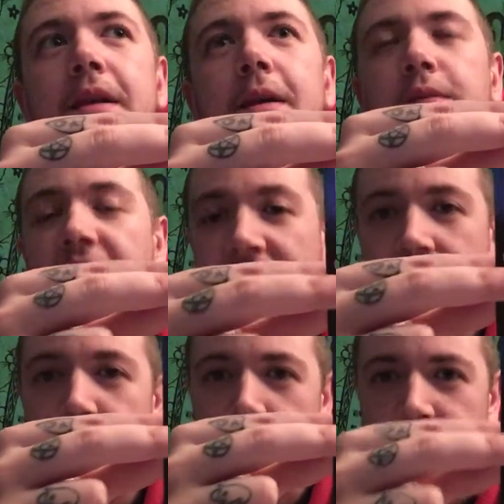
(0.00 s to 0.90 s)

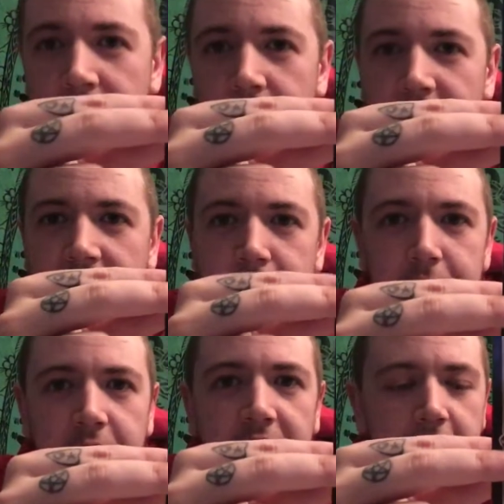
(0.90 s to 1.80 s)
Planning, preparing, and
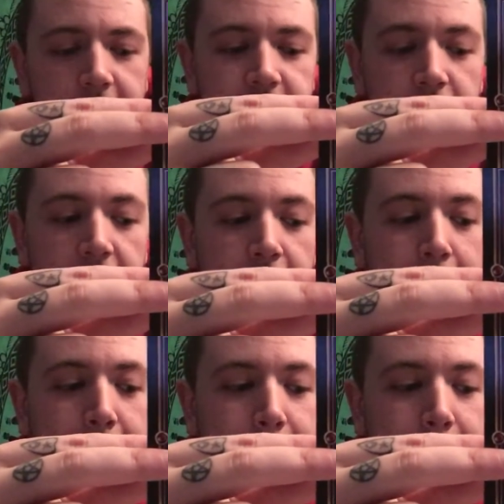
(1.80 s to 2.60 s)
building elsewhere.